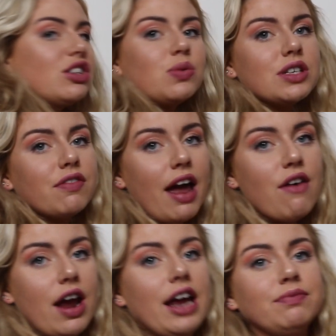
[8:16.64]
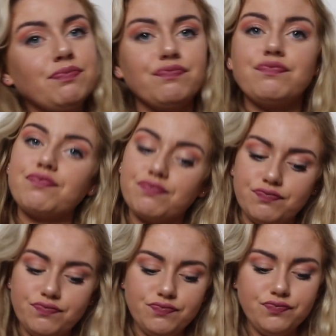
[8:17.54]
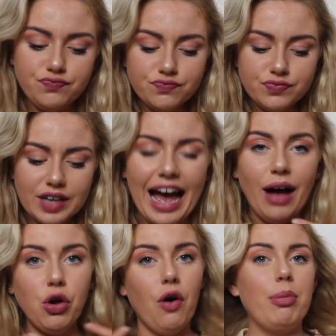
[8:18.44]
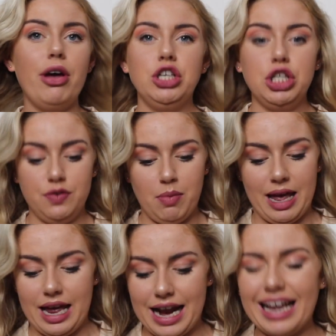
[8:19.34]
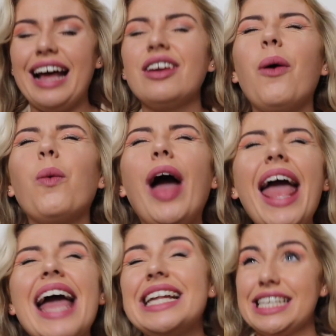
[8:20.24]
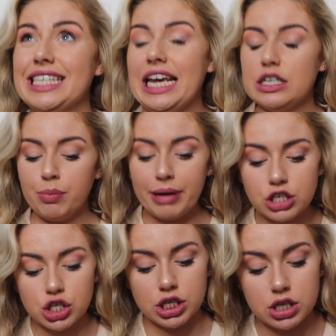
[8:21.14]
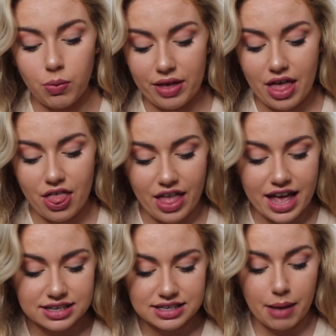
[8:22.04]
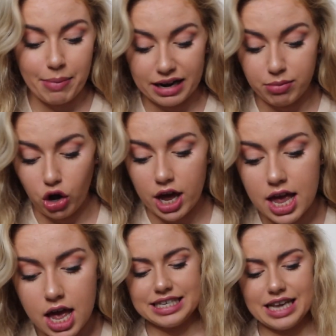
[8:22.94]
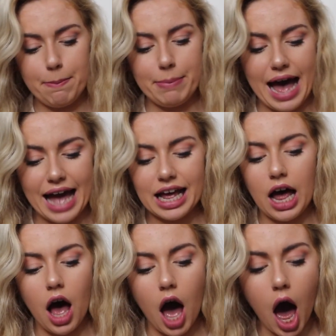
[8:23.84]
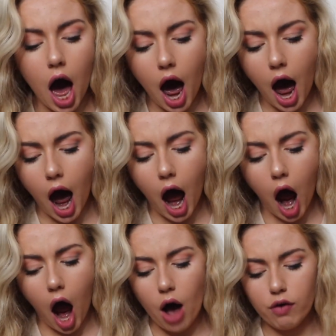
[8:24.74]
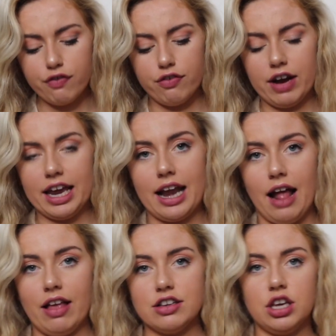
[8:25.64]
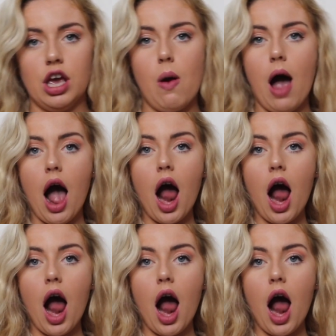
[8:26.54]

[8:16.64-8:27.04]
This was a very outgoing purchase for me and I cannot wait to take some pictures with this bad boy. This bag. Oh, freaking hell, that's cute.